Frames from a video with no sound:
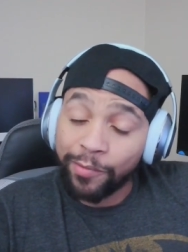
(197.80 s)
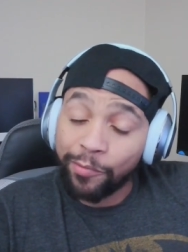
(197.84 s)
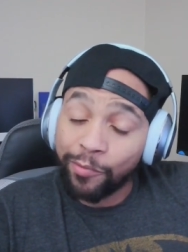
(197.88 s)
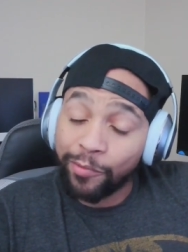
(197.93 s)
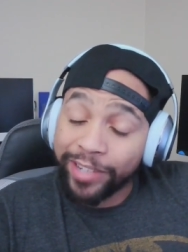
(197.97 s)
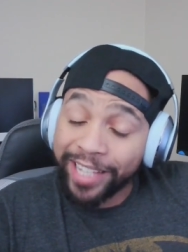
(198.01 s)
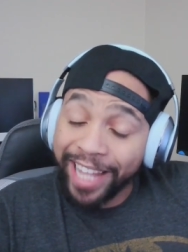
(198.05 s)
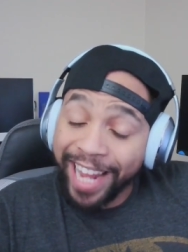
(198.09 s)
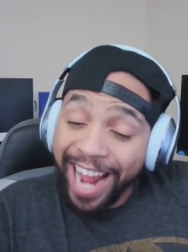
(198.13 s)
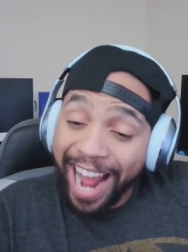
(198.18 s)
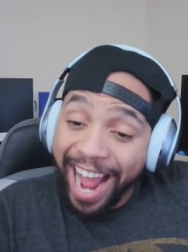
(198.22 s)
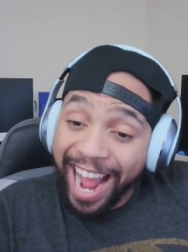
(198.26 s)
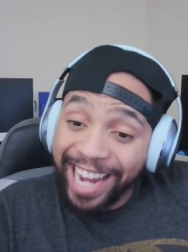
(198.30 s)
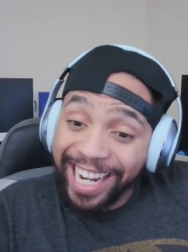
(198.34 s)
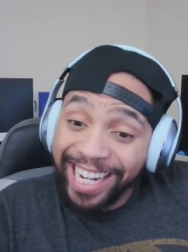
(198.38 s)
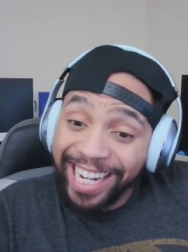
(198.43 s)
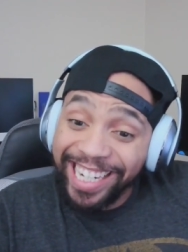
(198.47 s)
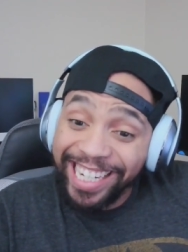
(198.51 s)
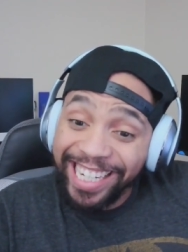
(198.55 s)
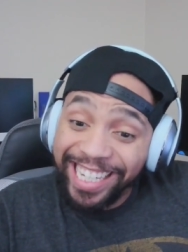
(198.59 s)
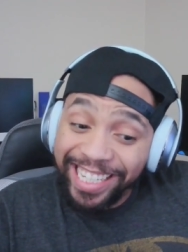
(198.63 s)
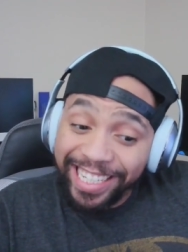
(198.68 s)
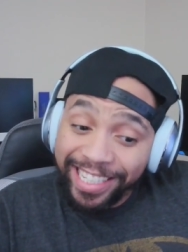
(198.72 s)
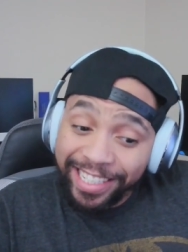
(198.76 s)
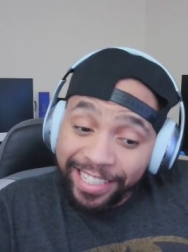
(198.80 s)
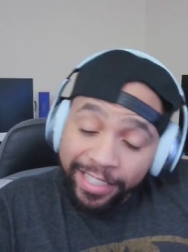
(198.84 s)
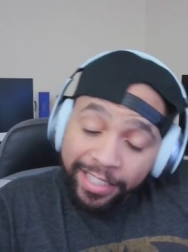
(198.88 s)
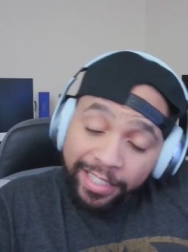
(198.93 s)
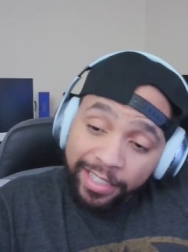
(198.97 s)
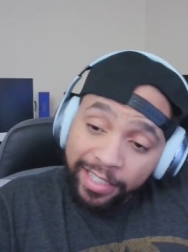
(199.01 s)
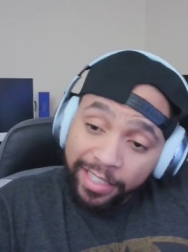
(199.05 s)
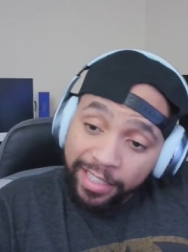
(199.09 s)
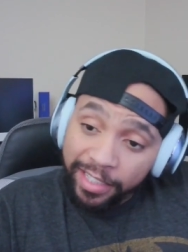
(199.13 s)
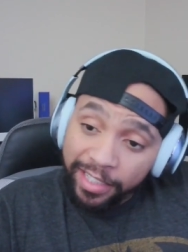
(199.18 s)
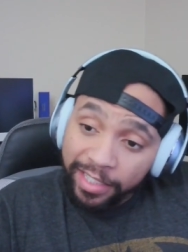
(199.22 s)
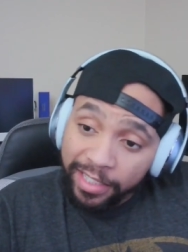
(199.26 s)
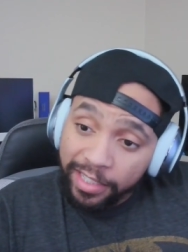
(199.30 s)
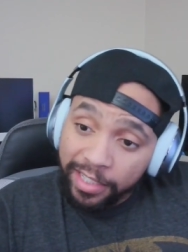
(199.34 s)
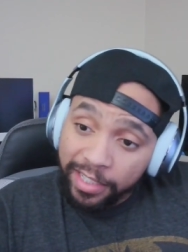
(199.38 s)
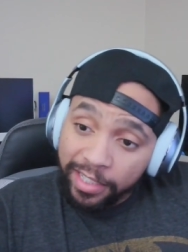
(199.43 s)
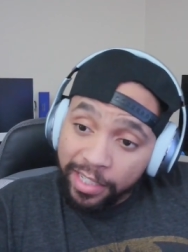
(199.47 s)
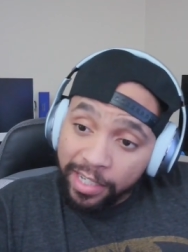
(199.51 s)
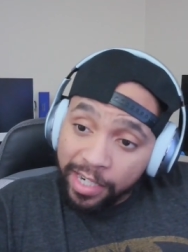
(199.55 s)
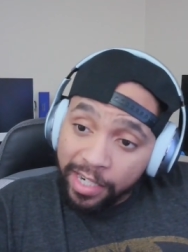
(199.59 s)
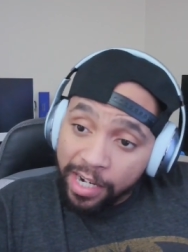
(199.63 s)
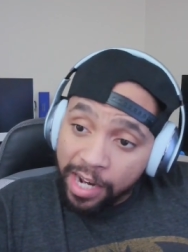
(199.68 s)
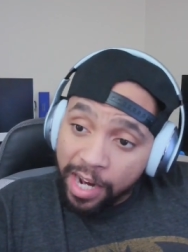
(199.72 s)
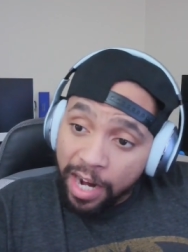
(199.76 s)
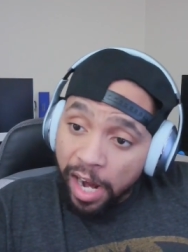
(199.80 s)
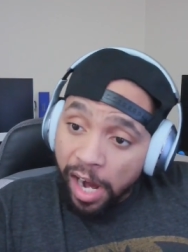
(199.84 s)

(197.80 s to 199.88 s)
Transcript: They got eaten. Pride takes